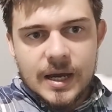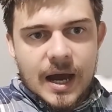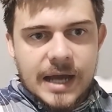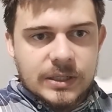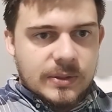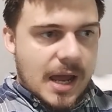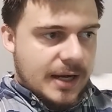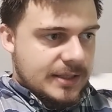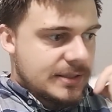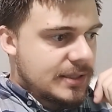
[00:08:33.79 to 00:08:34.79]
I don't like
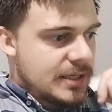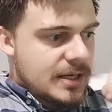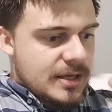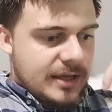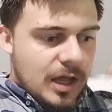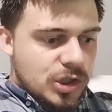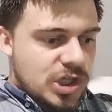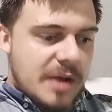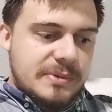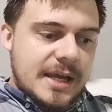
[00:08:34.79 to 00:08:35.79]
it. The
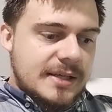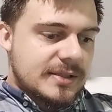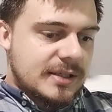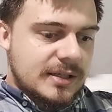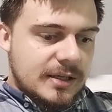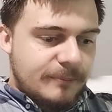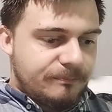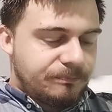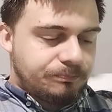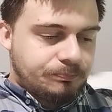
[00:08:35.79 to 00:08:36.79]
L-shaped desk,
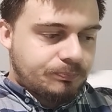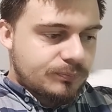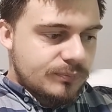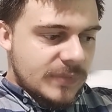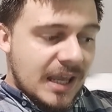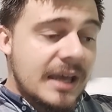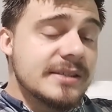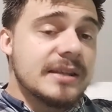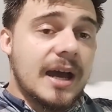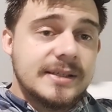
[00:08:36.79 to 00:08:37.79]
as
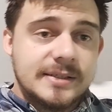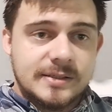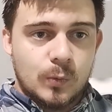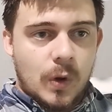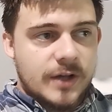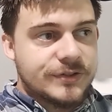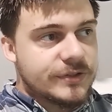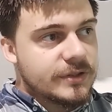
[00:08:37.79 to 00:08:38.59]
nice as it was,